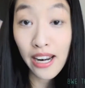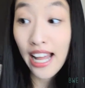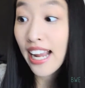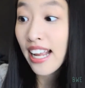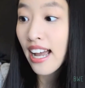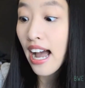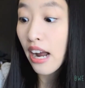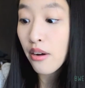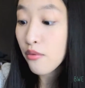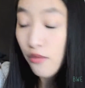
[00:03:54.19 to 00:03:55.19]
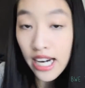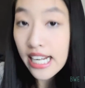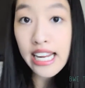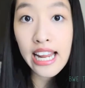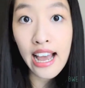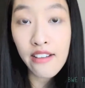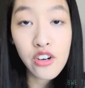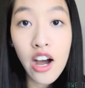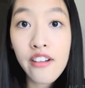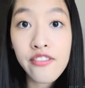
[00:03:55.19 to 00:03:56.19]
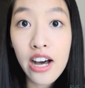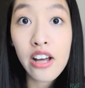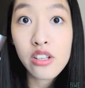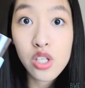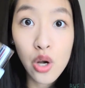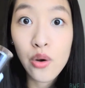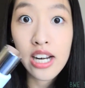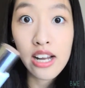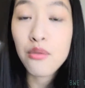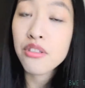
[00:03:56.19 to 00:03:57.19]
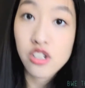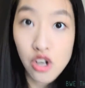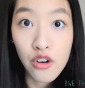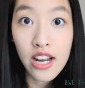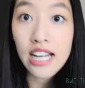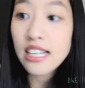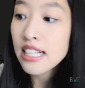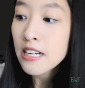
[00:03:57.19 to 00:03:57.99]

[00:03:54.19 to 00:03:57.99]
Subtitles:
Like, I really have not felt so in love with the toner.